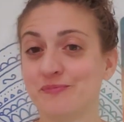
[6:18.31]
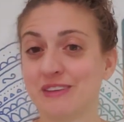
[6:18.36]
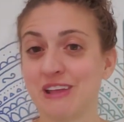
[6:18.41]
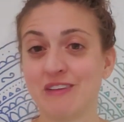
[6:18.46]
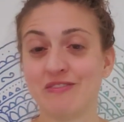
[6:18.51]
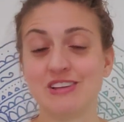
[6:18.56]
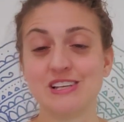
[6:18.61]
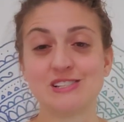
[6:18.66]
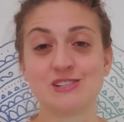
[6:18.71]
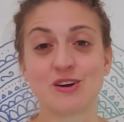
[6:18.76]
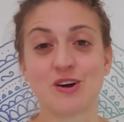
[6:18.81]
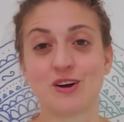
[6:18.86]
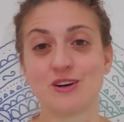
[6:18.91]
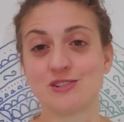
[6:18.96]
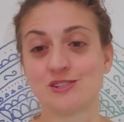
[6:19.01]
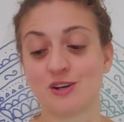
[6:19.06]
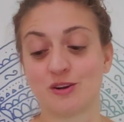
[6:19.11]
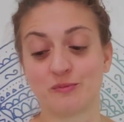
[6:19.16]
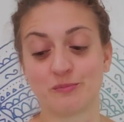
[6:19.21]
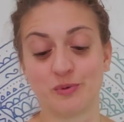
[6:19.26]
if these
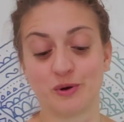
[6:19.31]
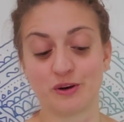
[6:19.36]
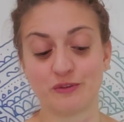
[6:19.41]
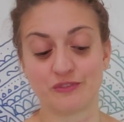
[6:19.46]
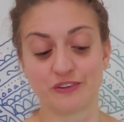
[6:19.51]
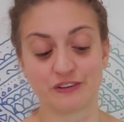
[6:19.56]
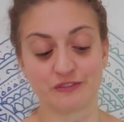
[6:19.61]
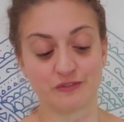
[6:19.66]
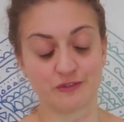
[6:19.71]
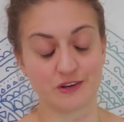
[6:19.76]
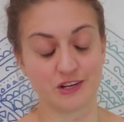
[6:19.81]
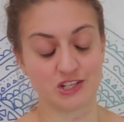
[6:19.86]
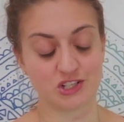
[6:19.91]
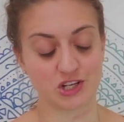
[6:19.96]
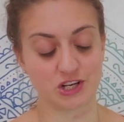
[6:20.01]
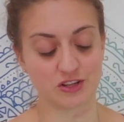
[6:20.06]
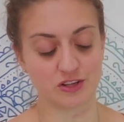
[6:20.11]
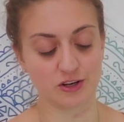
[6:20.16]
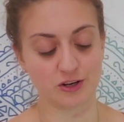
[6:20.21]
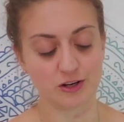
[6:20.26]
cards aren't perfect for each
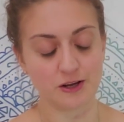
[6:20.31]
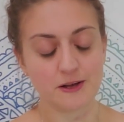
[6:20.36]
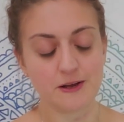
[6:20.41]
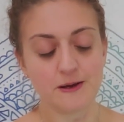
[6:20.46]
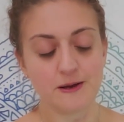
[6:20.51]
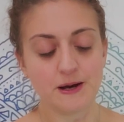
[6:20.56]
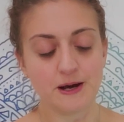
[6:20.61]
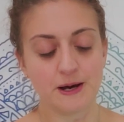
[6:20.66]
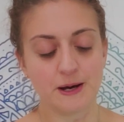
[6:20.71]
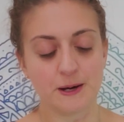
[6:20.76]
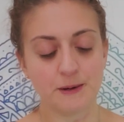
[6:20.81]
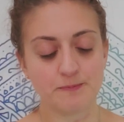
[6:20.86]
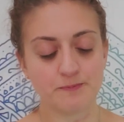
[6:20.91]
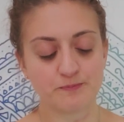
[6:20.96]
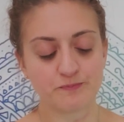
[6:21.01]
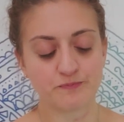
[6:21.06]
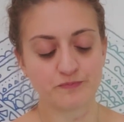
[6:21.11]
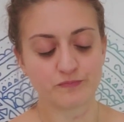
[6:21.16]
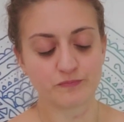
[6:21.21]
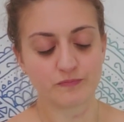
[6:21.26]
other
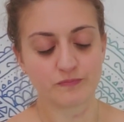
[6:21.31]
um